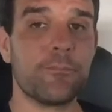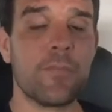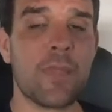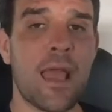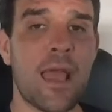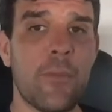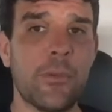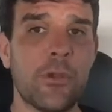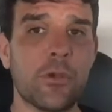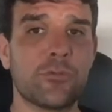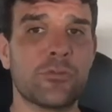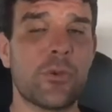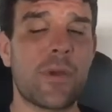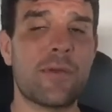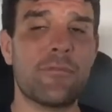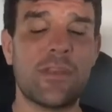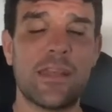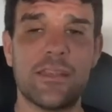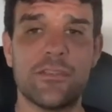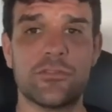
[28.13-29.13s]
And we also
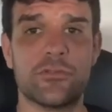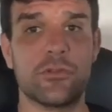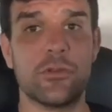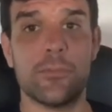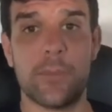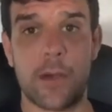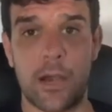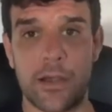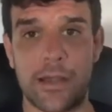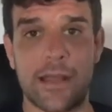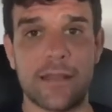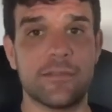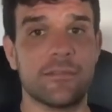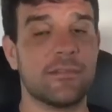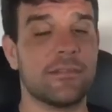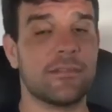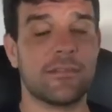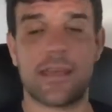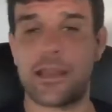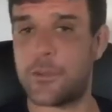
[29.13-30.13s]
have links to Binance
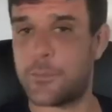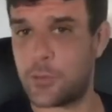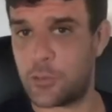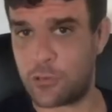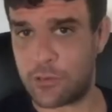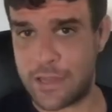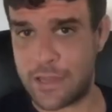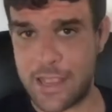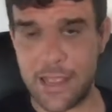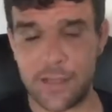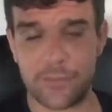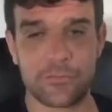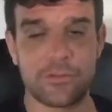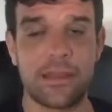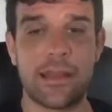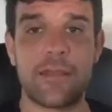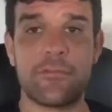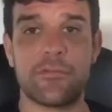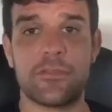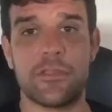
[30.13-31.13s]
to set up your account
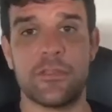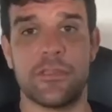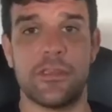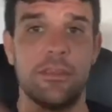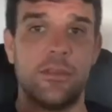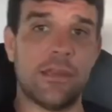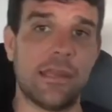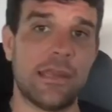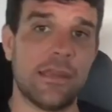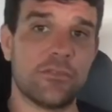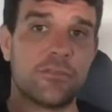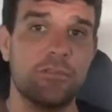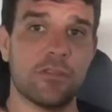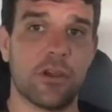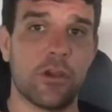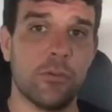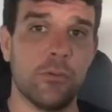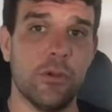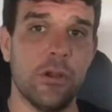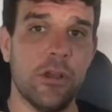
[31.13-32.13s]
and everything that you need.
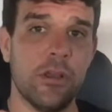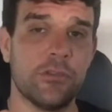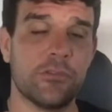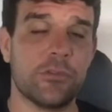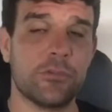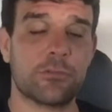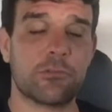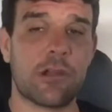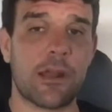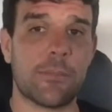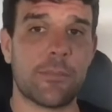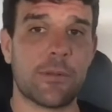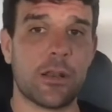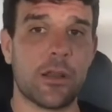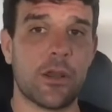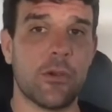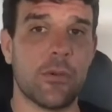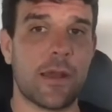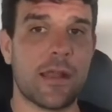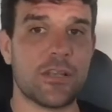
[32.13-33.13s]
So subscribe
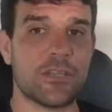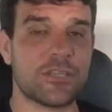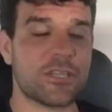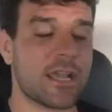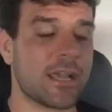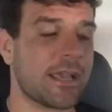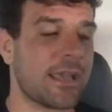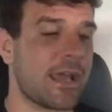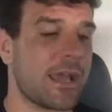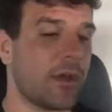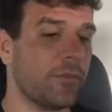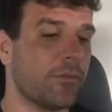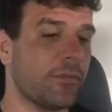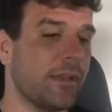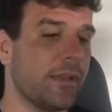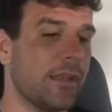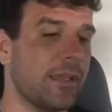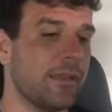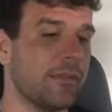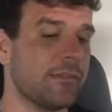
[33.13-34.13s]
below and check out the
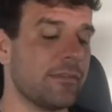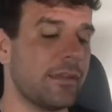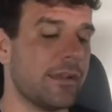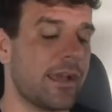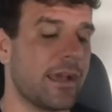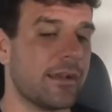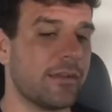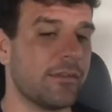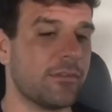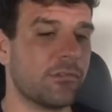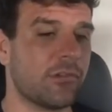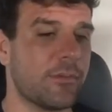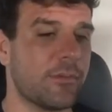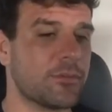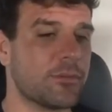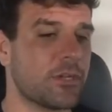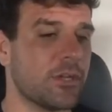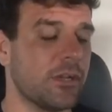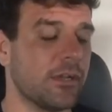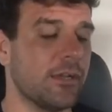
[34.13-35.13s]
links in our
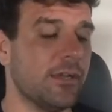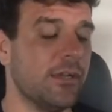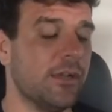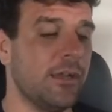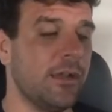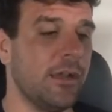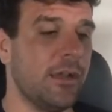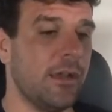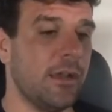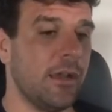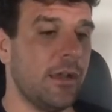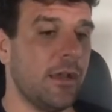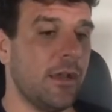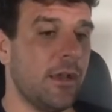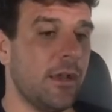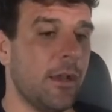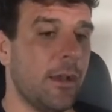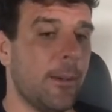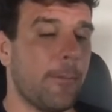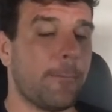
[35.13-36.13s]
description.
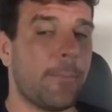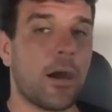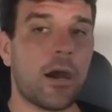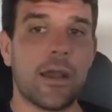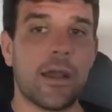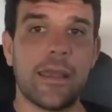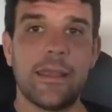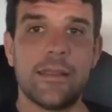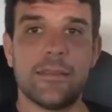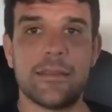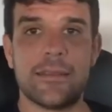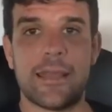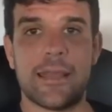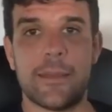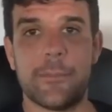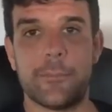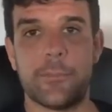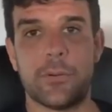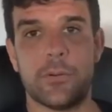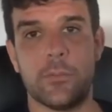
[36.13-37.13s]
Buying the
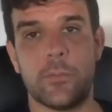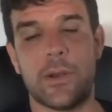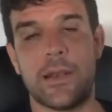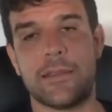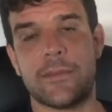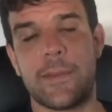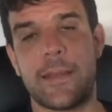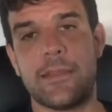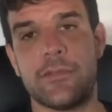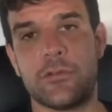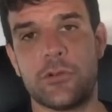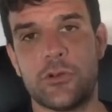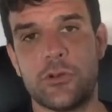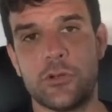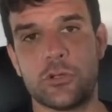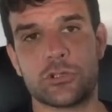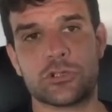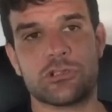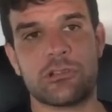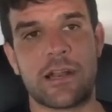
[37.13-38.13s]
dip. Well, it depends on
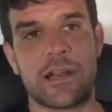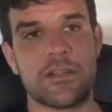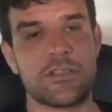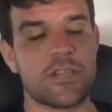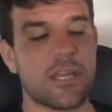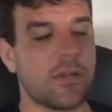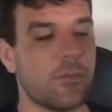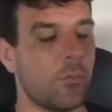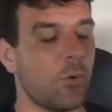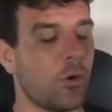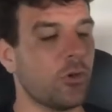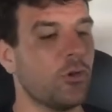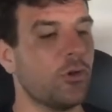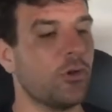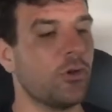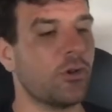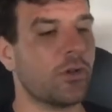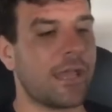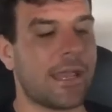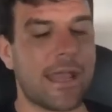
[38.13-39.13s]
your strategy and what you're
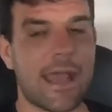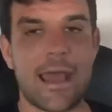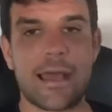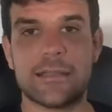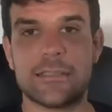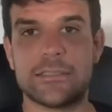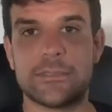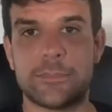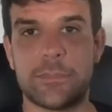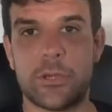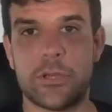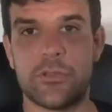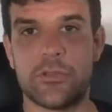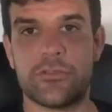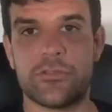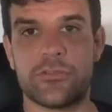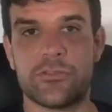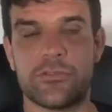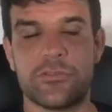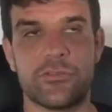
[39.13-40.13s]
looking at.
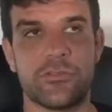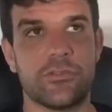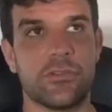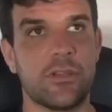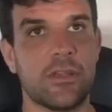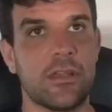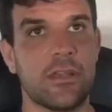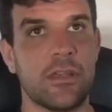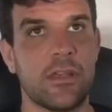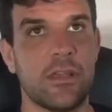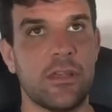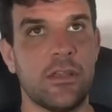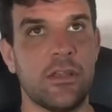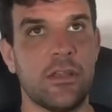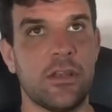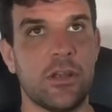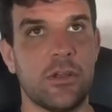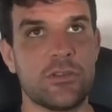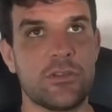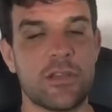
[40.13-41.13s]
But,
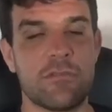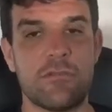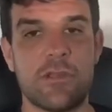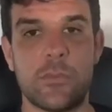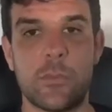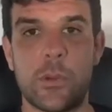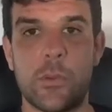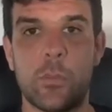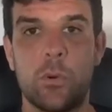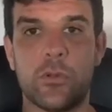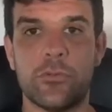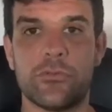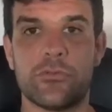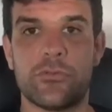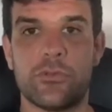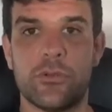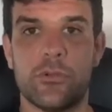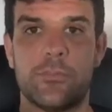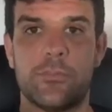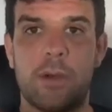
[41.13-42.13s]
generally we want
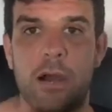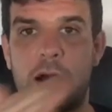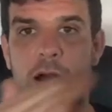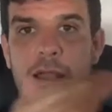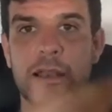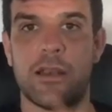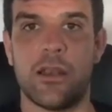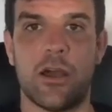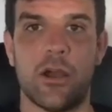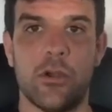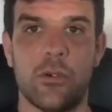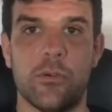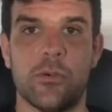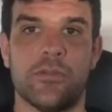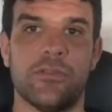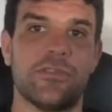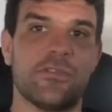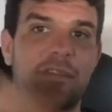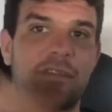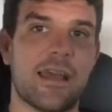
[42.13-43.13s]
to buy low
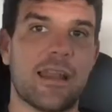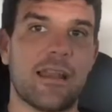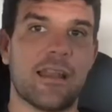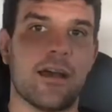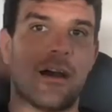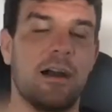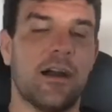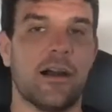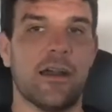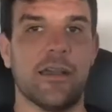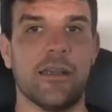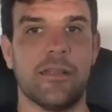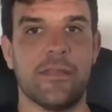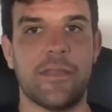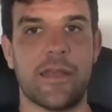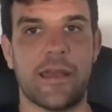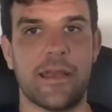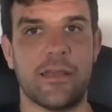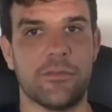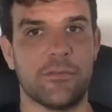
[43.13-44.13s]
and sell high.
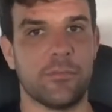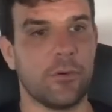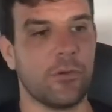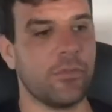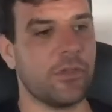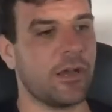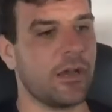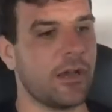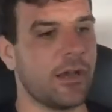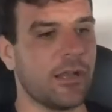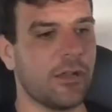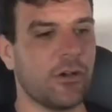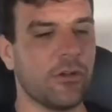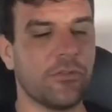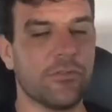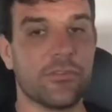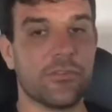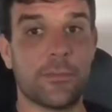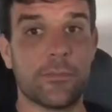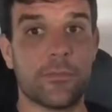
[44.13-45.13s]
And that is what the kind of
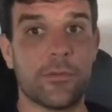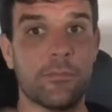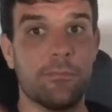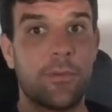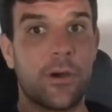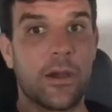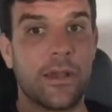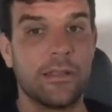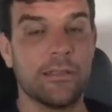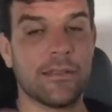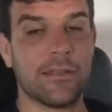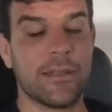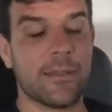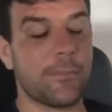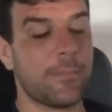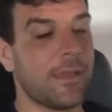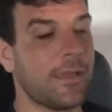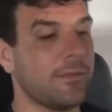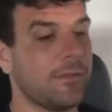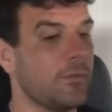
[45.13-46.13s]
concept of buying the
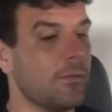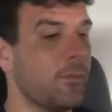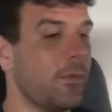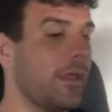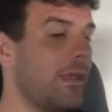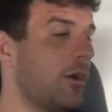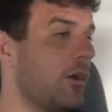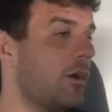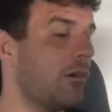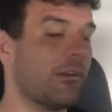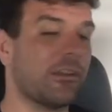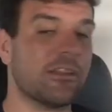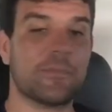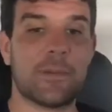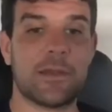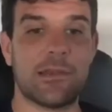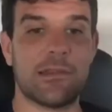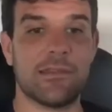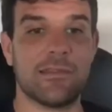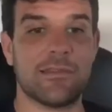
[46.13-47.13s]
dip is. And we are
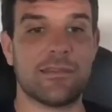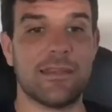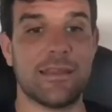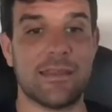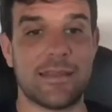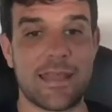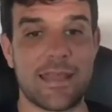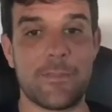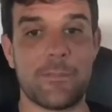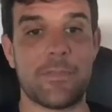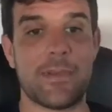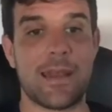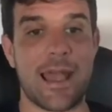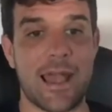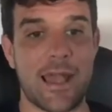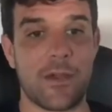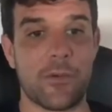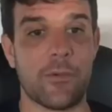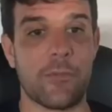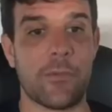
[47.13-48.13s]
experiencing a dip
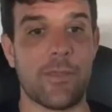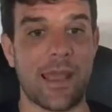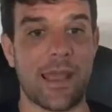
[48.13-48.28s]
now, and we